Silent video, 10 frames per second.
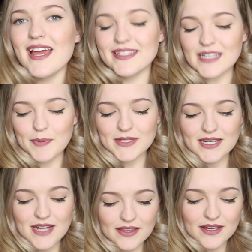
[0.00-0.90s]
Next up is
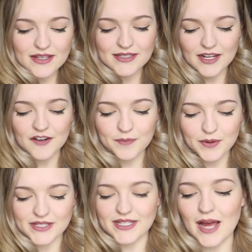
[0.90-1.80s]
another set of
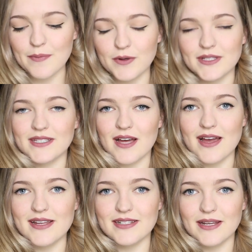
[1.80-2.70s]
books that I bought
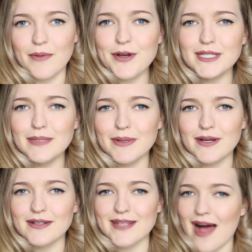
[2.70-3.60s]
signed, and mostly
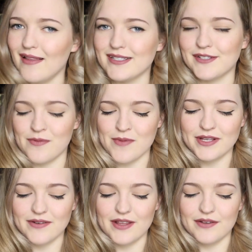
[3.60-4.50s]
because Alison from
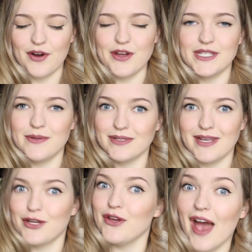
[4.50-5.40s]
Read Around the Rosie was
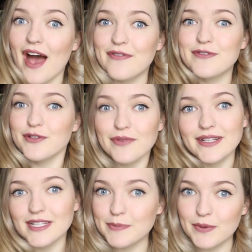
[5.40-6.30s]
like, you have to
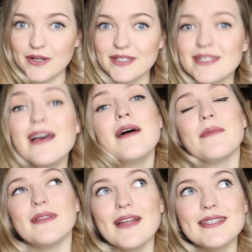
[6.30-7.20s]
read these books
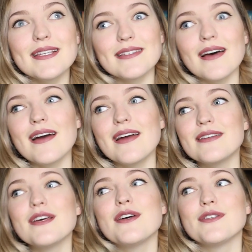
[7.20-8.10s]
plus the
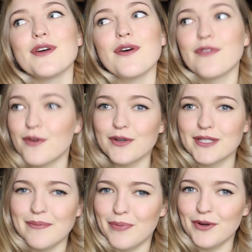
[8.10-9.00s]
sign. So of course
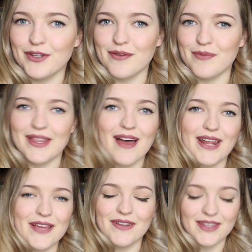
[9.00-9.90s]
I bought them
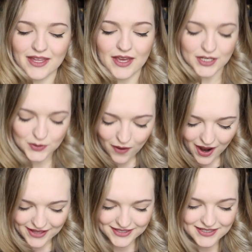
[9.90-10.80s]
without even thinking
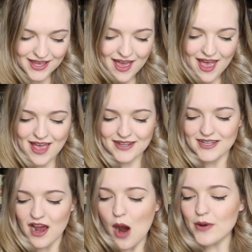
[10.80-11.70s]
twice.
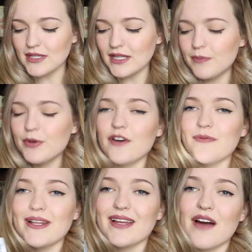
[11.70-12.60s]
And I was a little put off
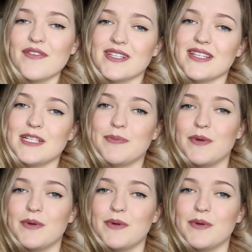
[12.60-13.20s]
by the covers of these